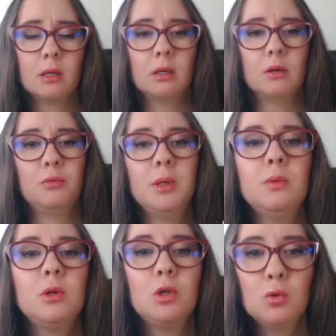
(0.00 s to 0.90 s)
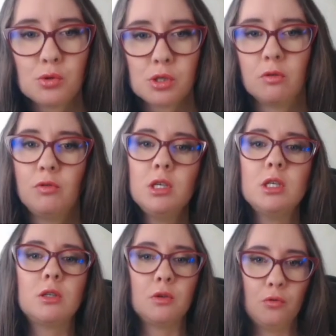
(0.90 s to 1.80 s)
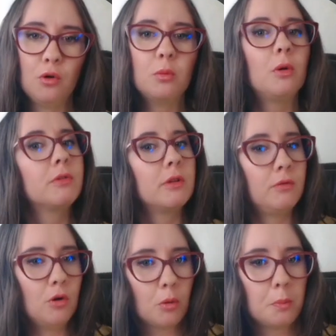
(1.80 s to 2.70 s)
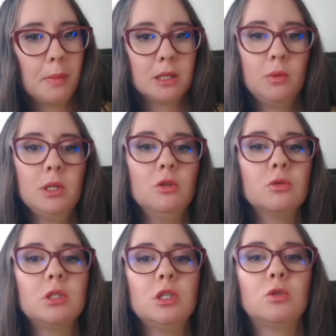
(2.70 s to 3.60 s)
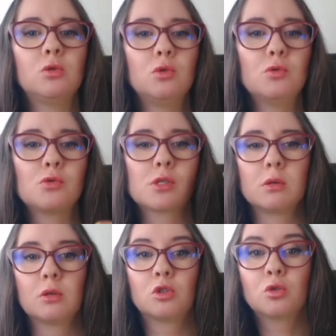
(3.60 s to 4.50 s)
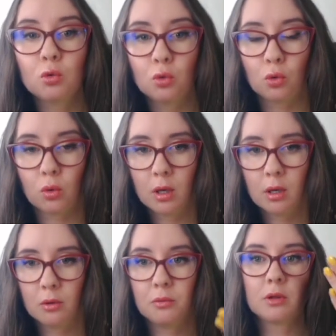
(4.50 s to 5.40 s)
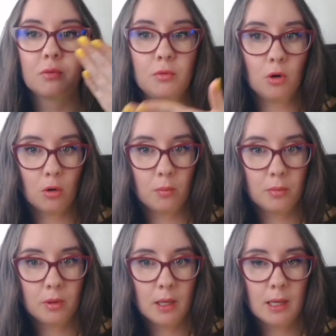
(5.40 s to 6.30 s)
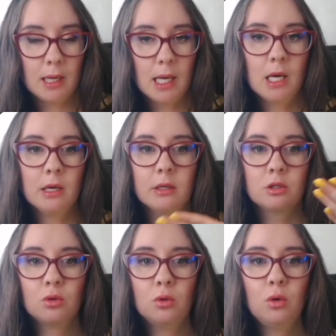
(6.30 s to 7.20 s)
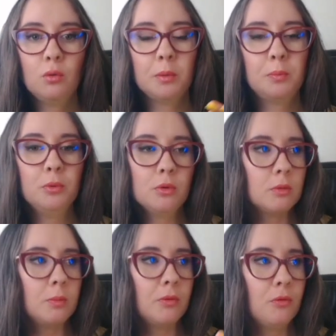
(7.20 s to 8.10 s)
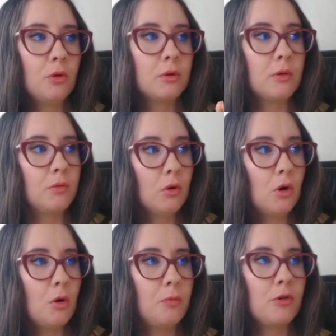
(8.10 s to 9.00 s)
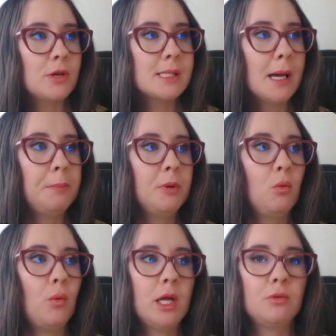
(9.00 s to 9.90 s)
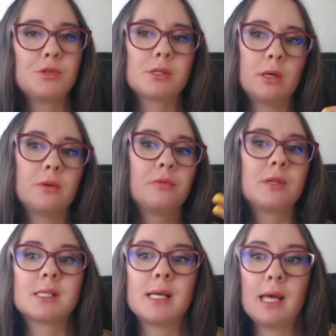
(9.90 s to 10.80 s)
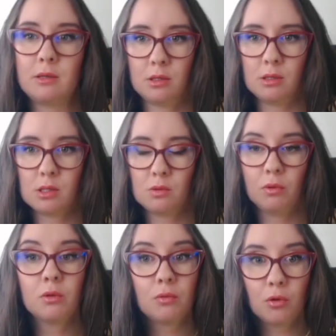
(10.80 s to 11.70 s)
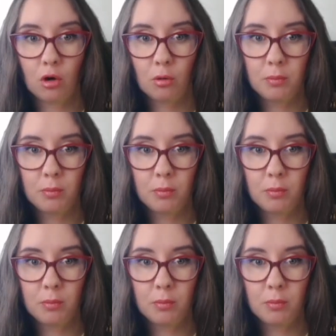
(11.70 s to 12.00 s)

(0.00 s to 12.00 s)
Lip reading: we use infinitive form of the verb, but we don't need to use to with verb. To we put before the verb, for example, when we start the sentence with verb.